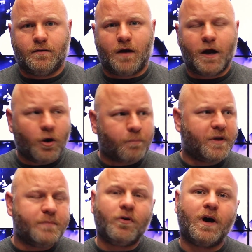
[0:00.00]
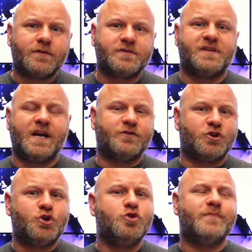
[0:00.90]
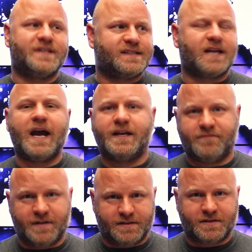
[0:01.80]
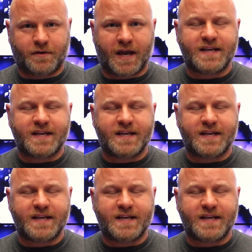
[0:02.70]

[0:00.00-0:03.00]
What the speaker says: I hope people understand the human side of this, okay?